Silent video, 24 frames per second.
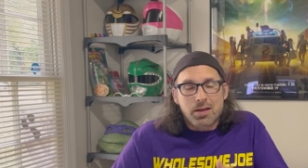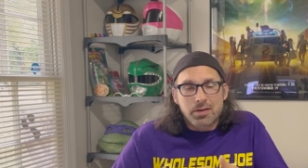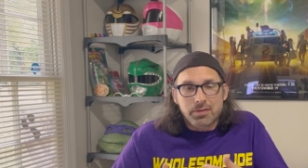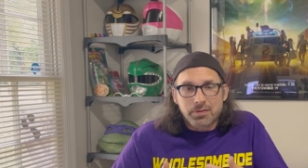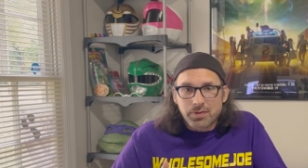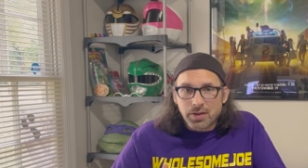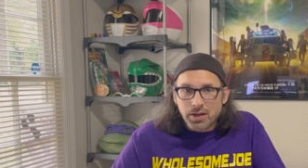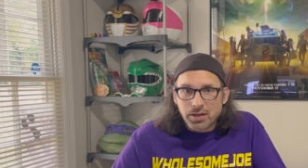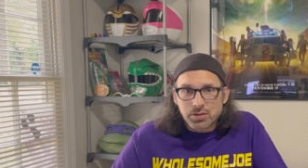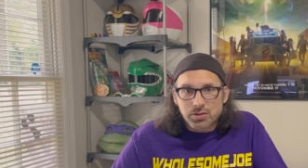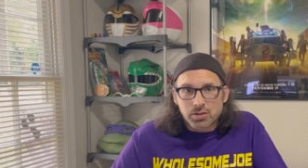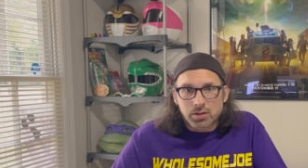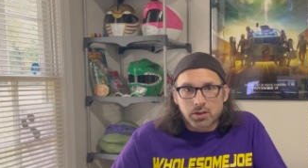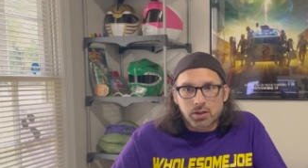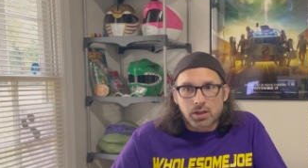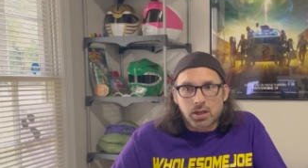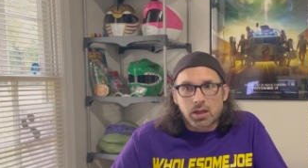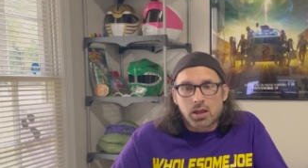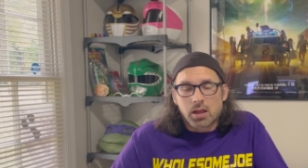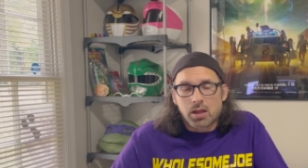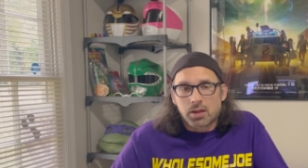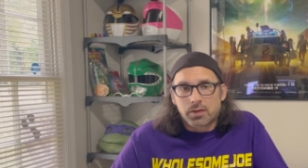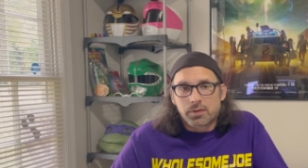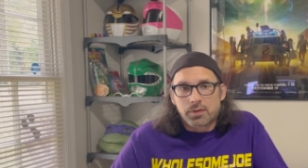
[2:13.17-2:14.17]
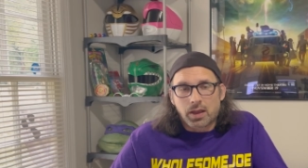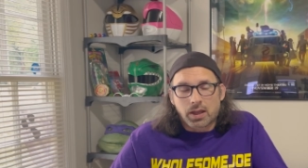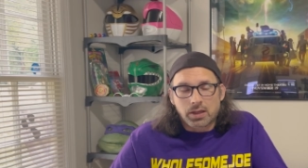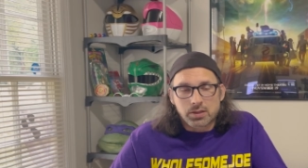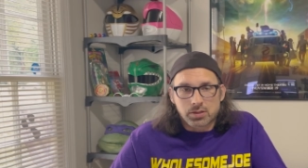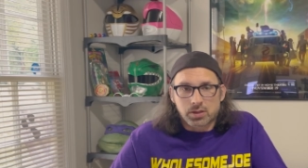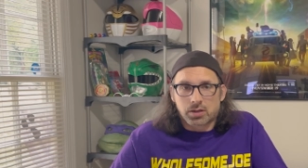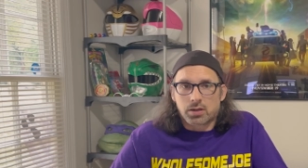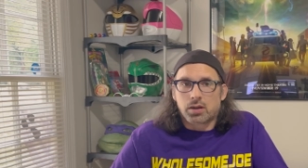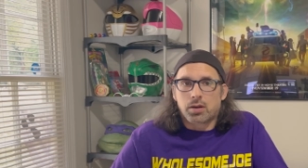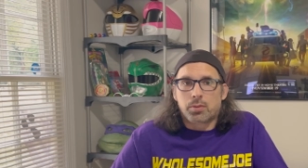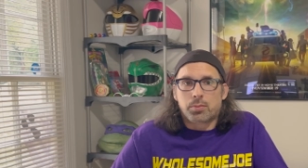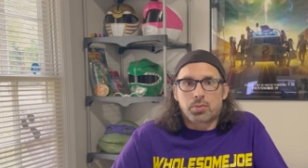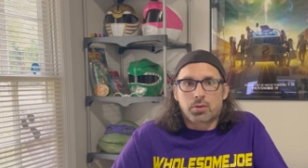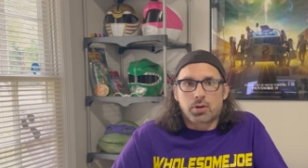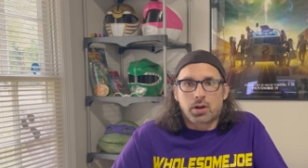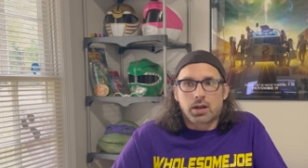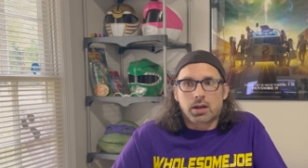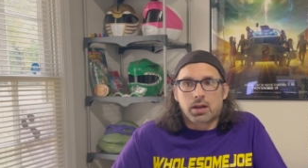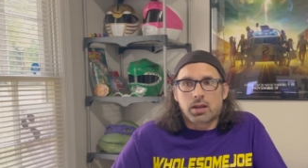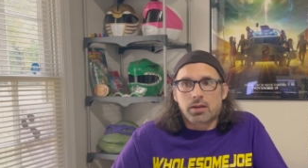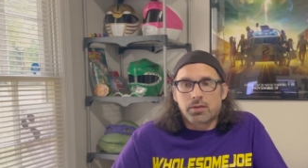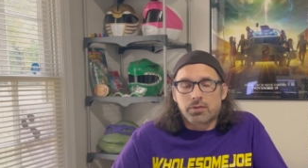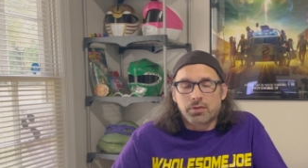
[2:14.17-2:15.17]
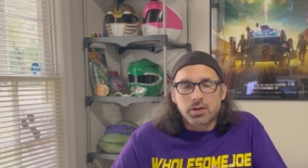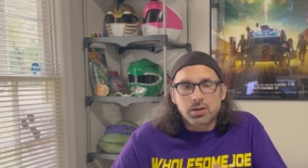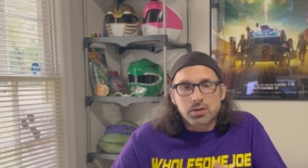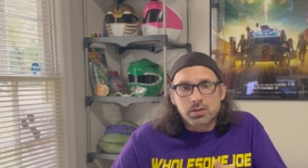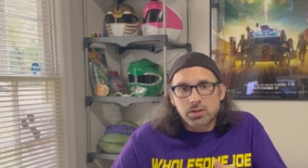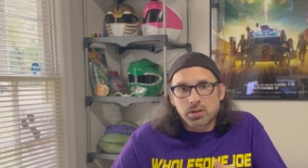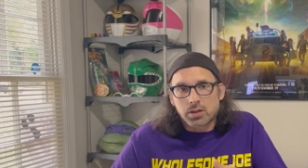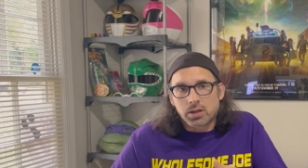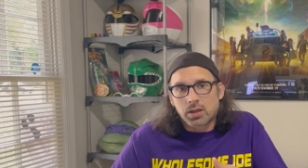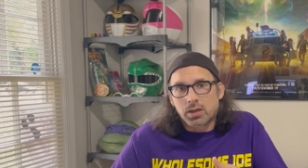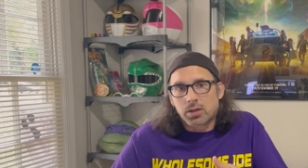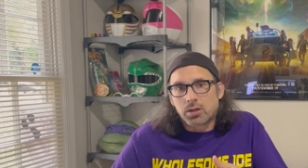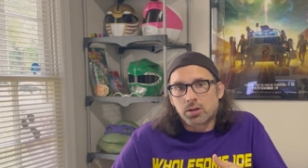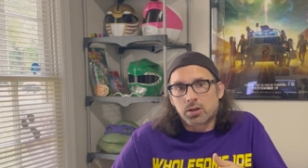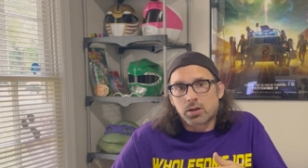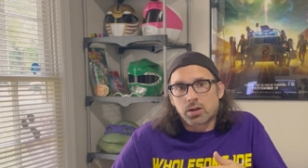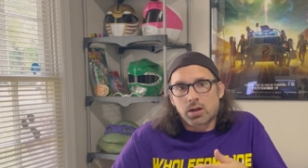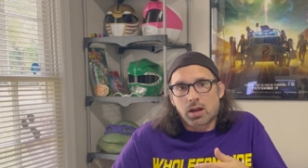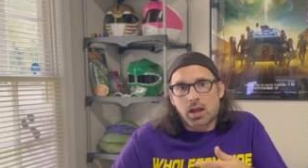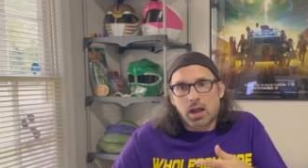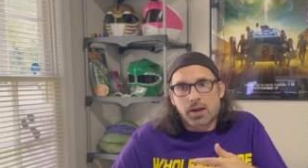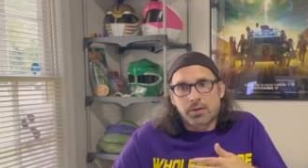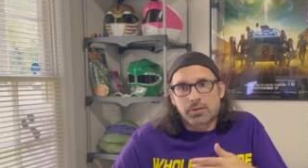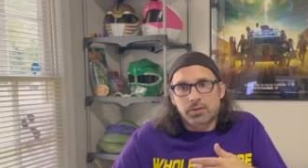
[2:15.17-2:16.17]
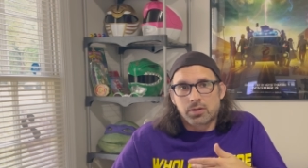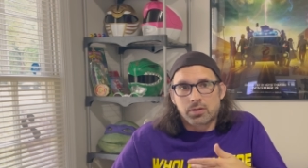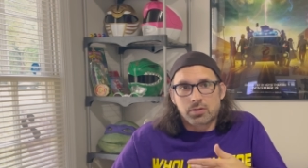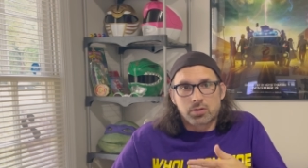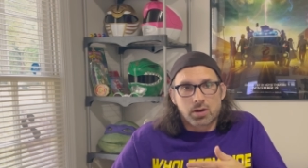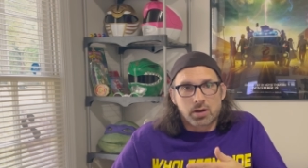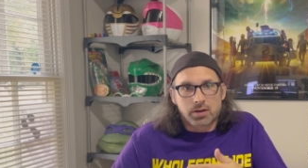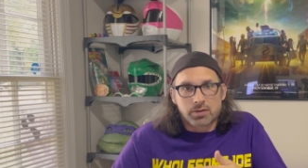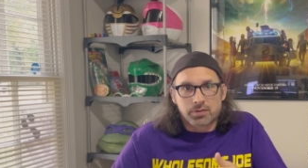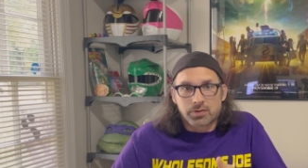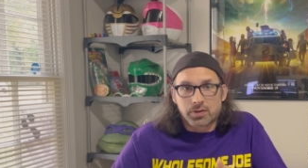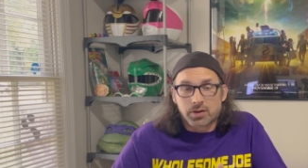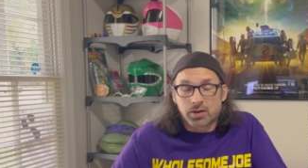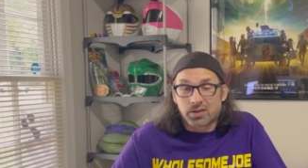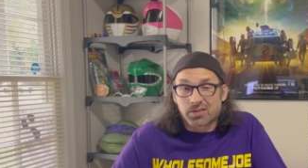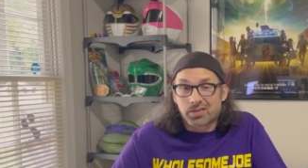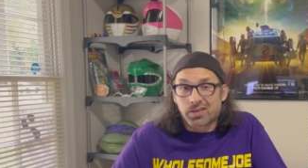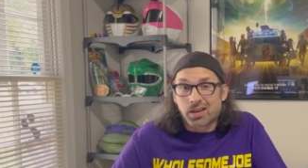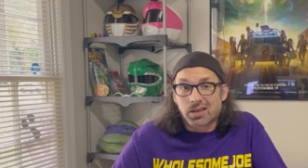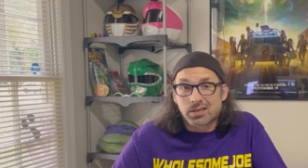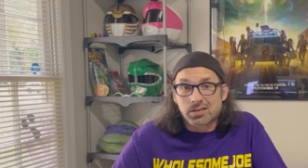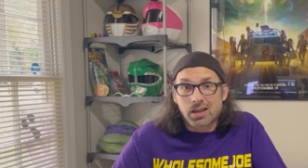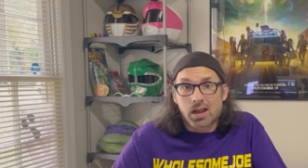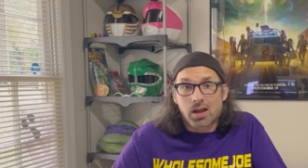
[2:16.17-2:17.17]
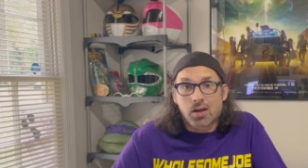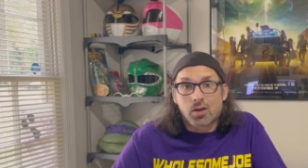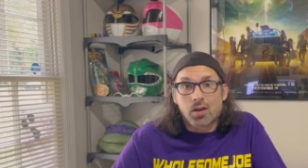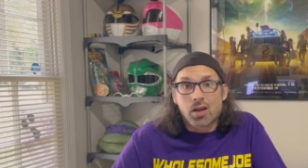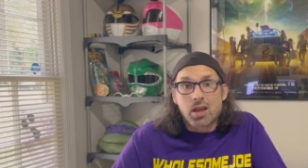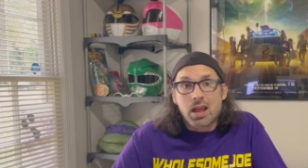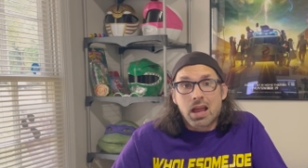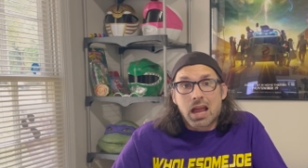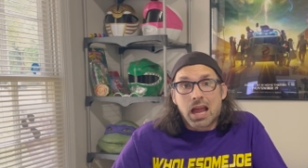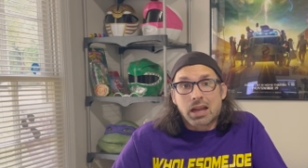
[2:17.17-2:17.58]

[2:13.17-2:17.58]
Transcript: eventually things are gonna break. Eventually you're gonna have to try to figure things out.